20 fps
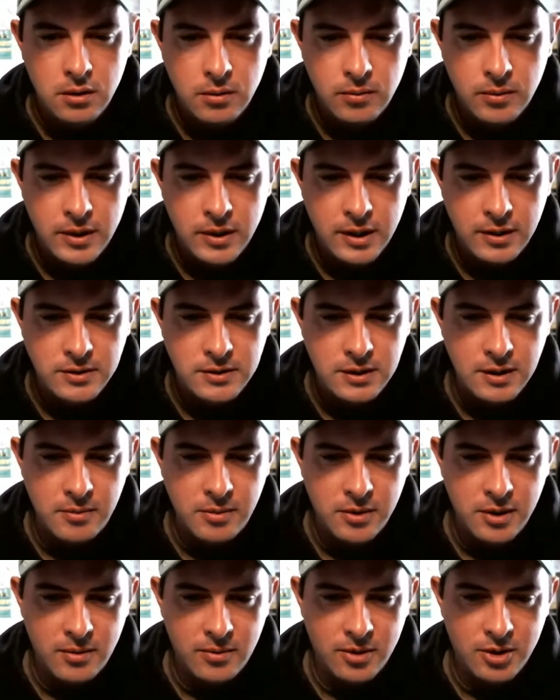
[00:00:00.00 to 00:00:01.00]
When I was
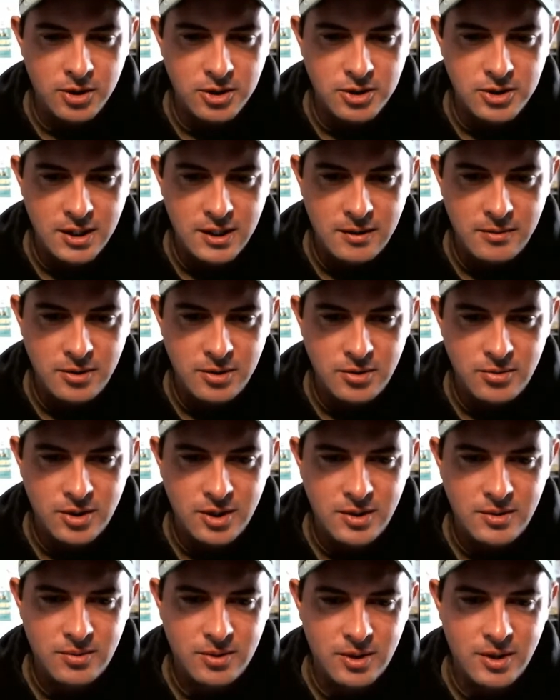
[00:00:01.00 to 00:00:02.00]
sleeping at work,
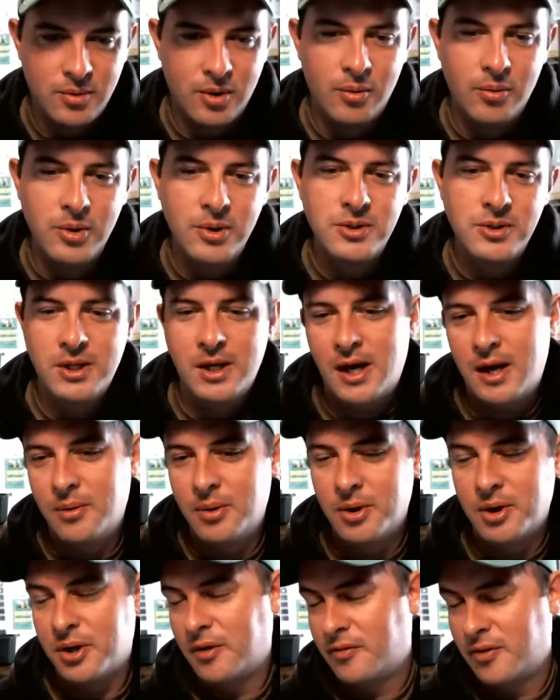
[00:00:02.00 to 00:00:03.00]
JW2020. Well, Woozy, I
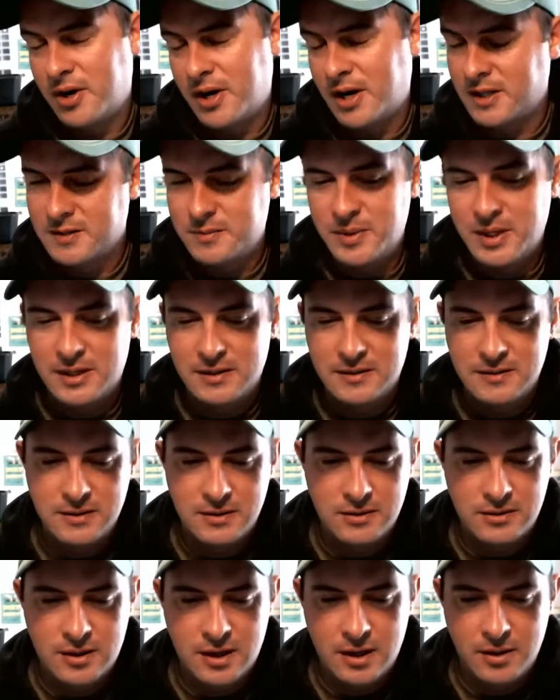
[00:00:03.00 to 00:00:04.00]
work overnights, man.
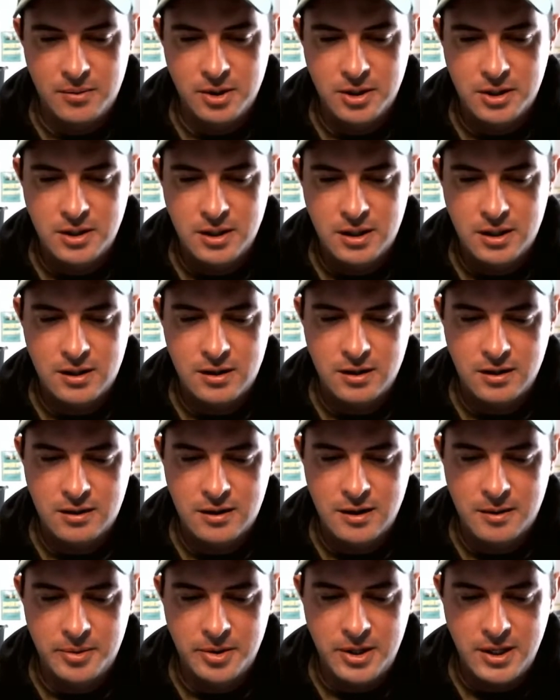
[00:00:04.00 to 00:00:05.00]
So I work a
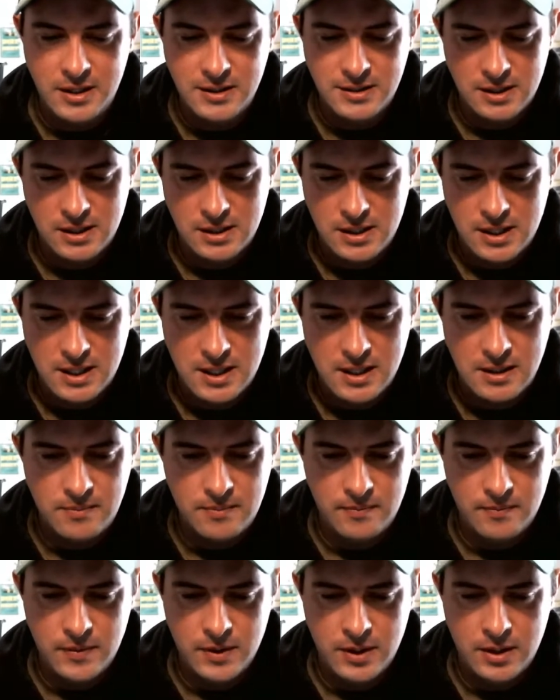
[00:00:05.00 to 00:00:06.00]
couple days at a
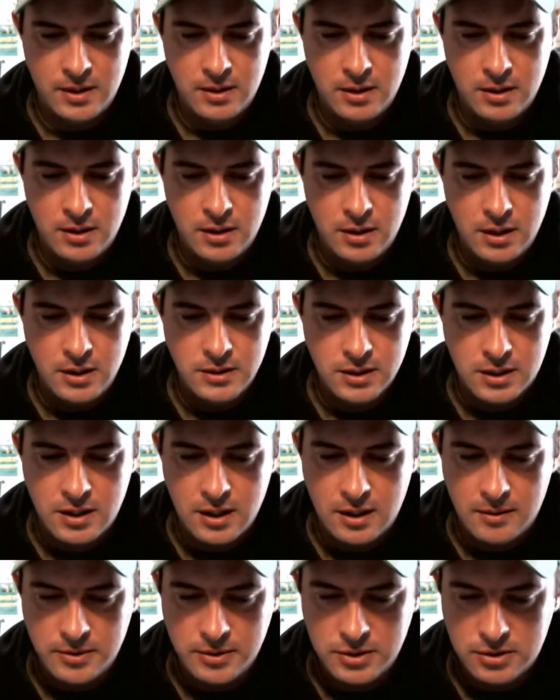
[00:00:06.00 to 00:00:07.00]
time. Here's a
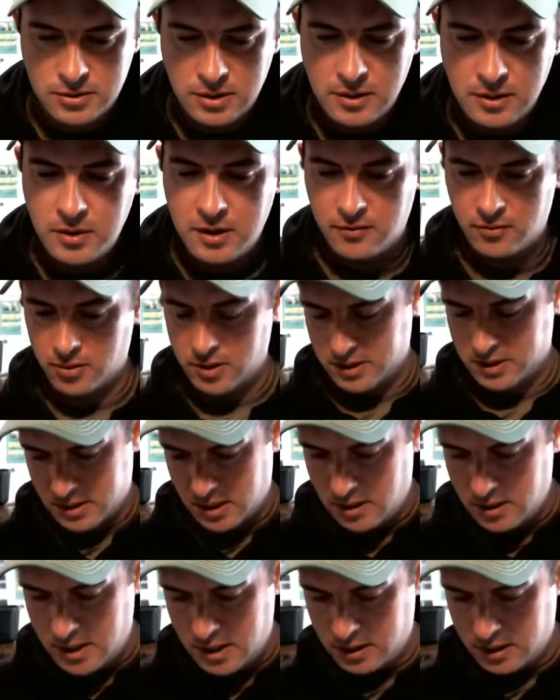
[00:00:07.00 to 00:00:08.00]
couple of stream giveaways.
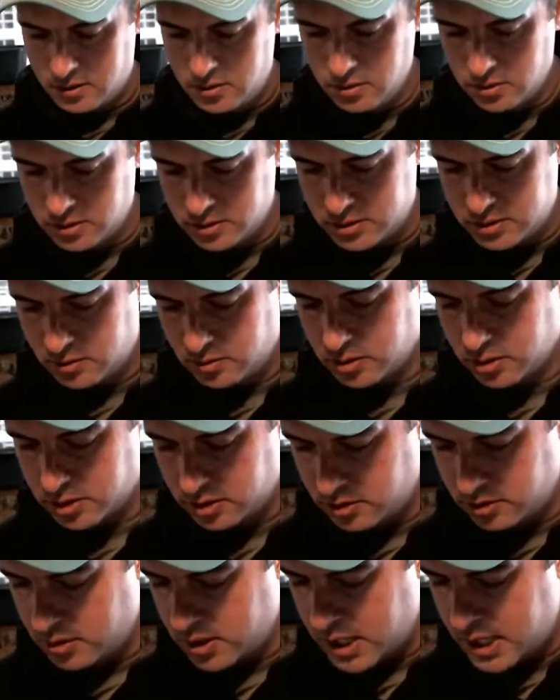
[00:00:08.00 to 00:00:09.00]
All right, cool. So we'll
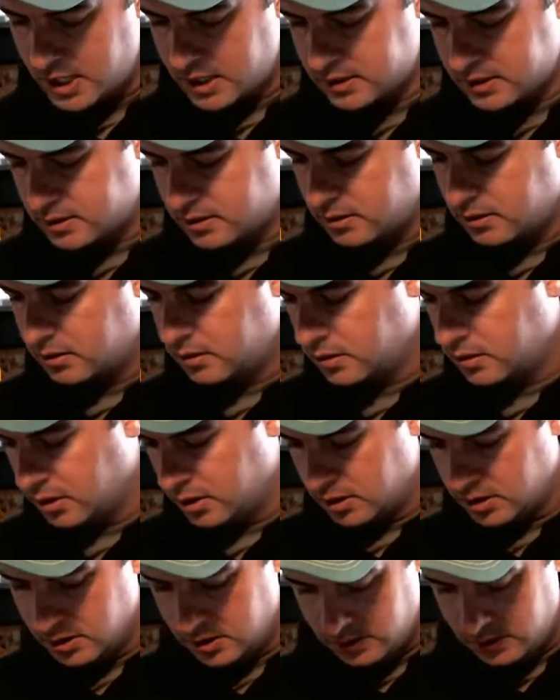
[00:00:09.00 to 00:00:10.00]
do that.
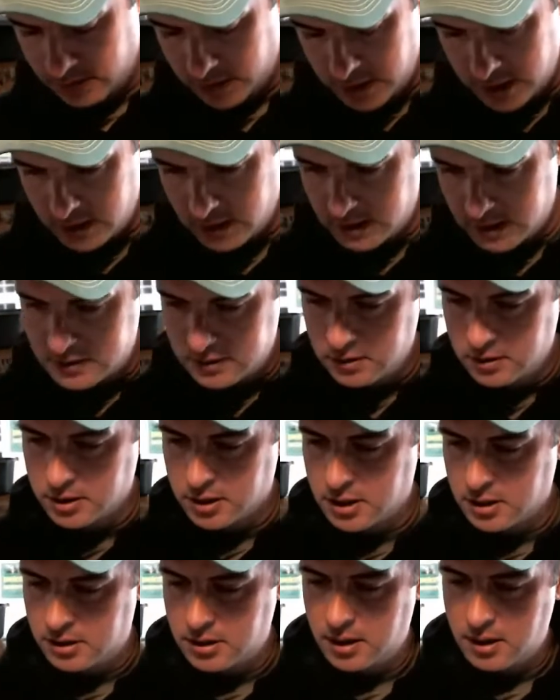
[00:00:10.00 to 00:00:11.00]
And let's
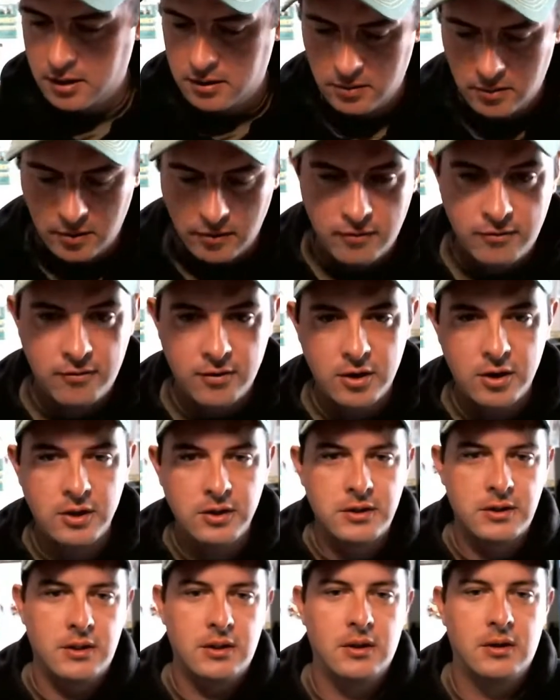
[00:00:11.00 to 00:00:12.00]
look at the other one
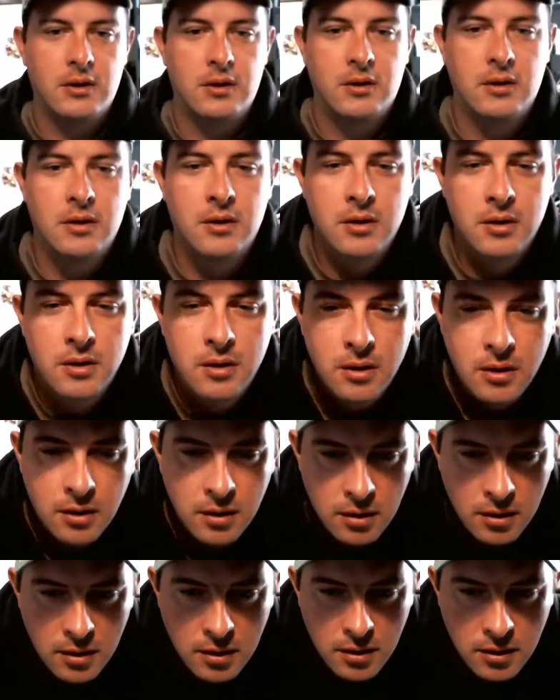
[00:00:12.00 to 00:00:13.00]
first.
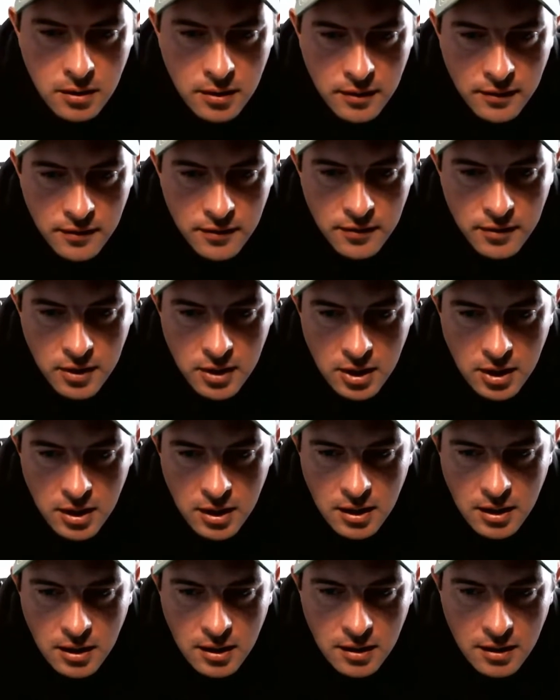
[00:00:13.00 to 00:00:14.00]
Let's
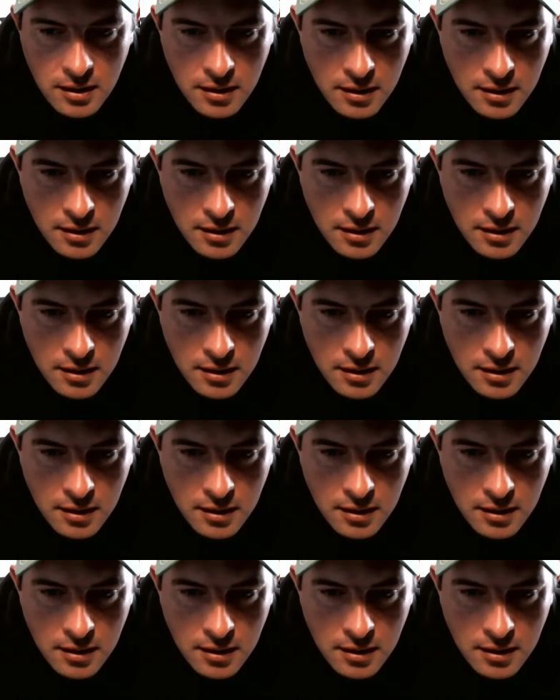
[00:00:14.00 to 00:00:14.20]
see.